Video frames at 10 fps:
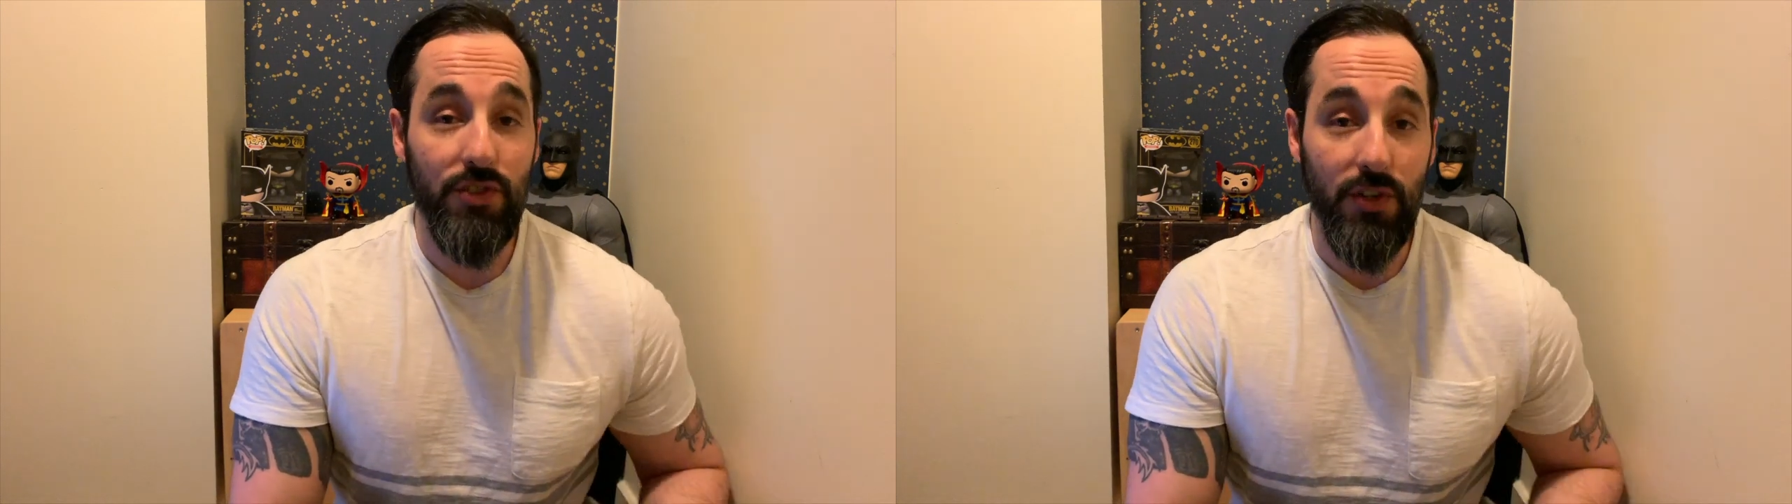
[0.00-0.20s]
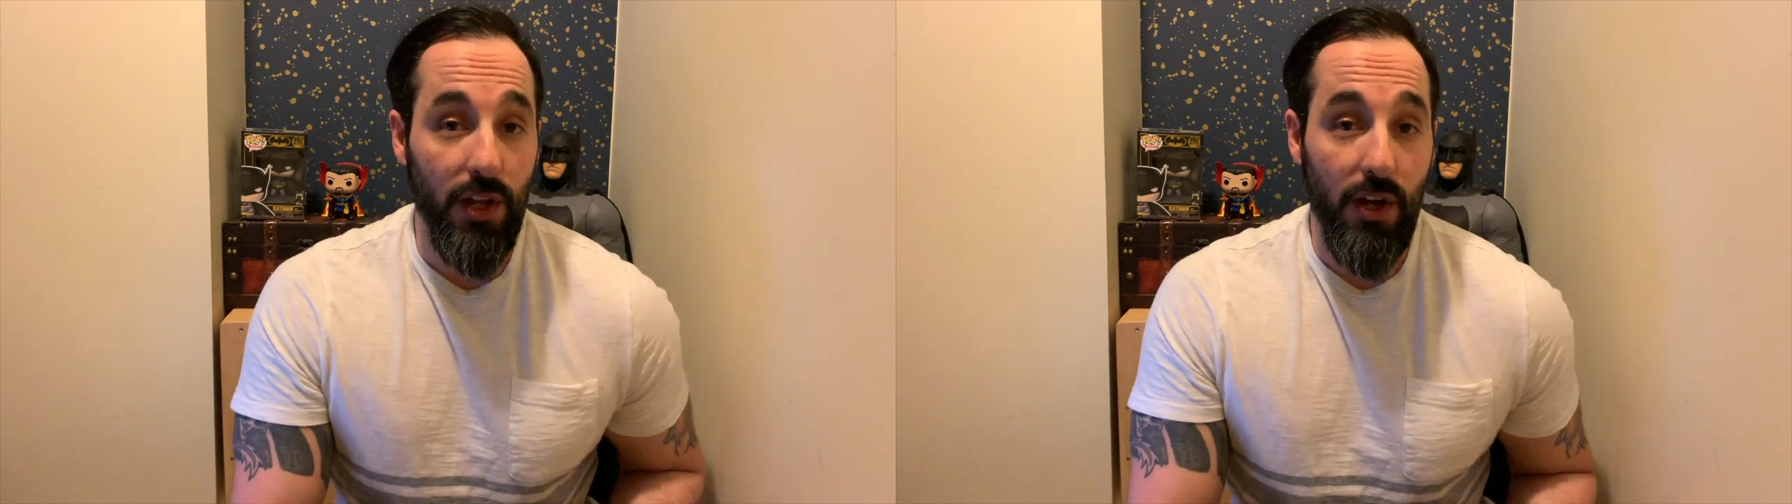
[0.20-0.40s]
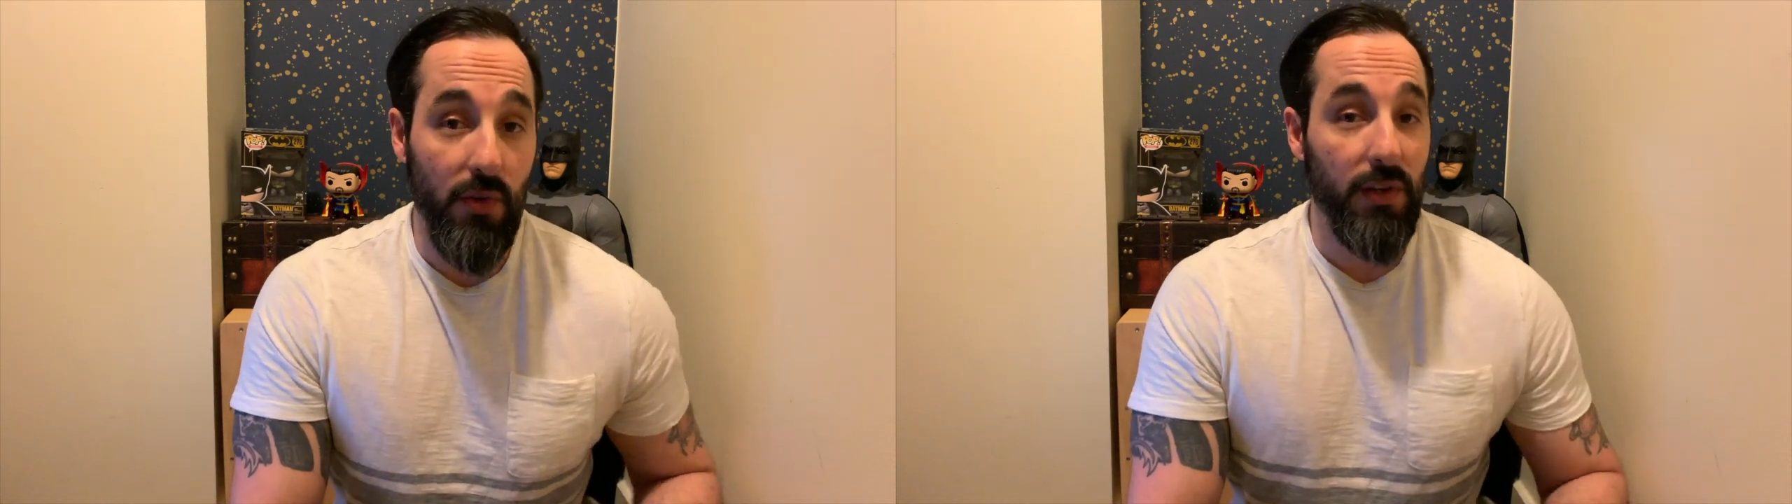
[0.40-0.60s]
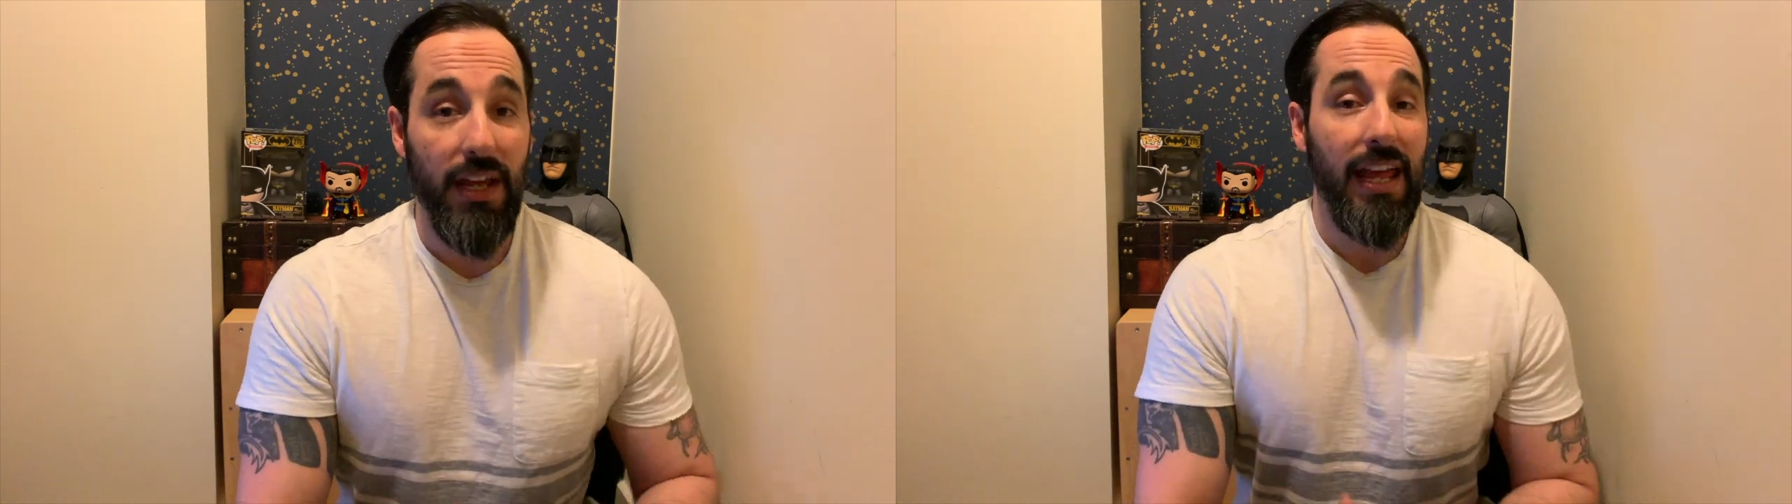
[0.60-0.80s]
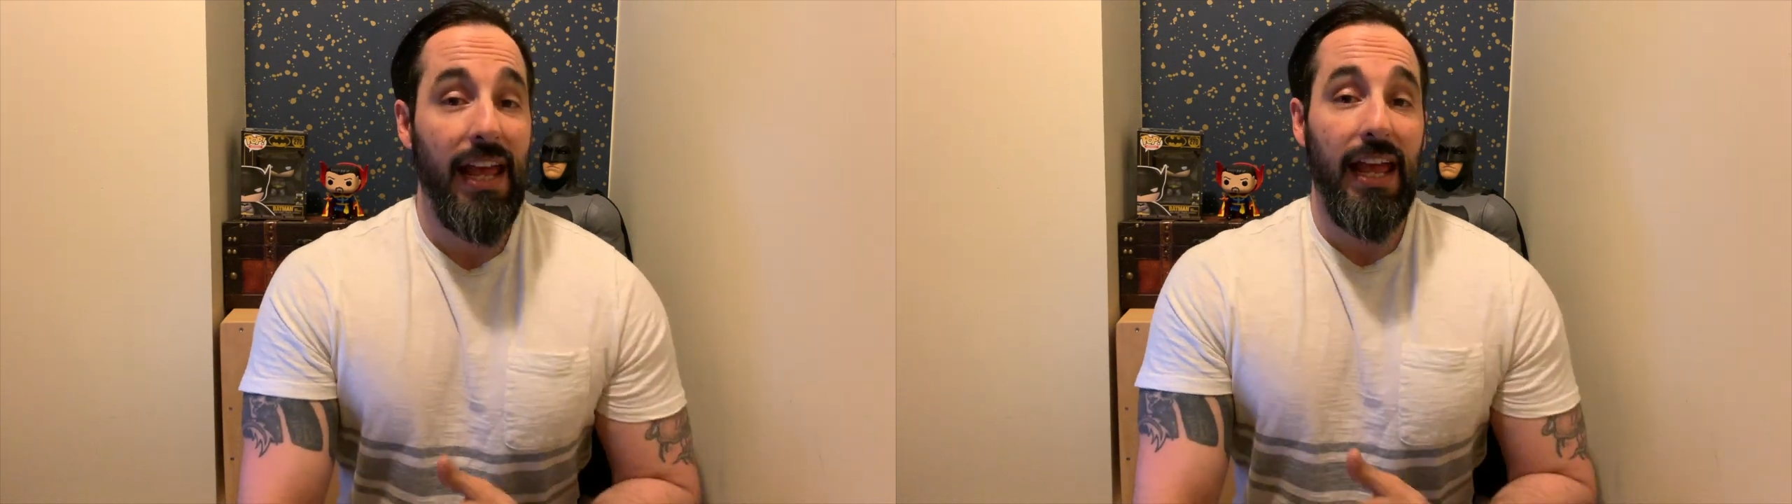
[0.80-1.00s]

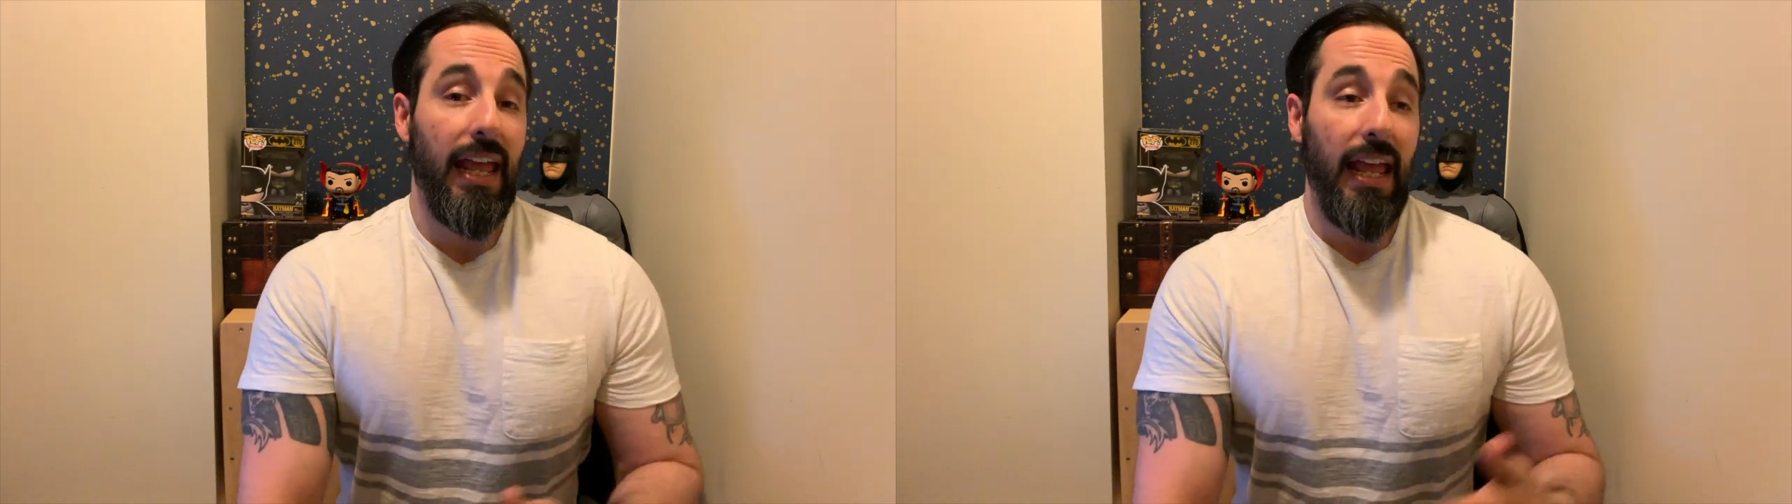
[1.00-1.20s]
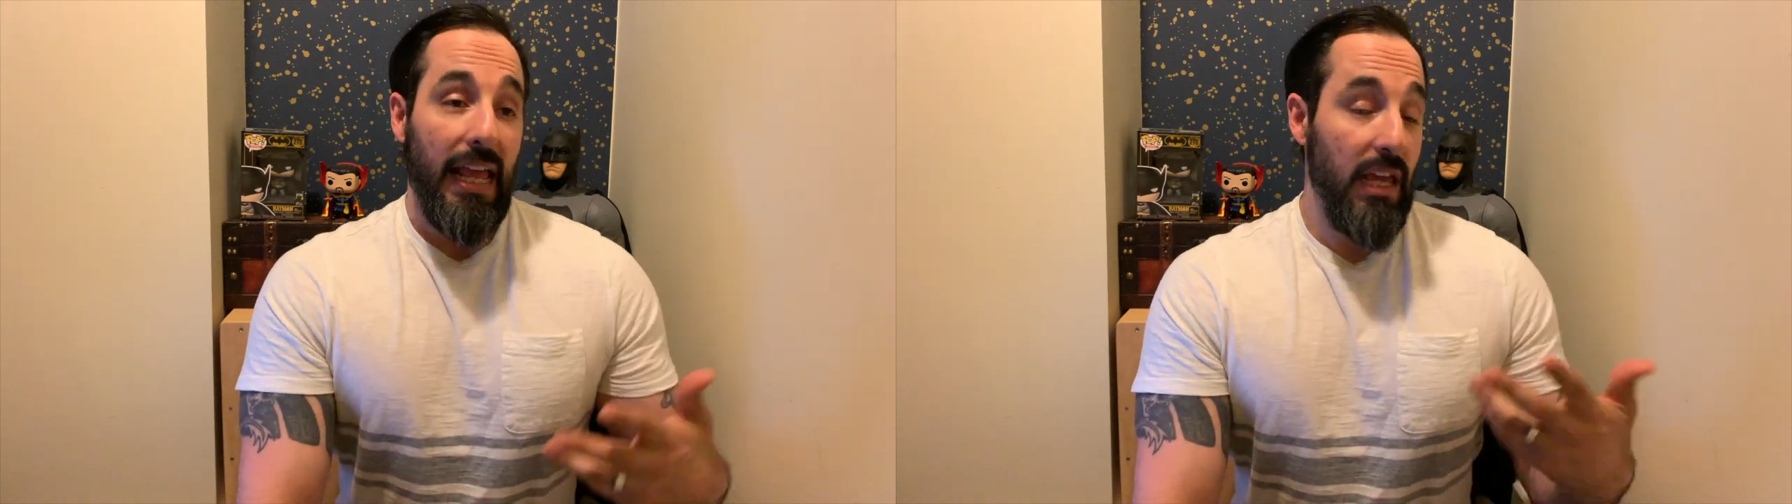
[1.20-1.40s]
Stallone.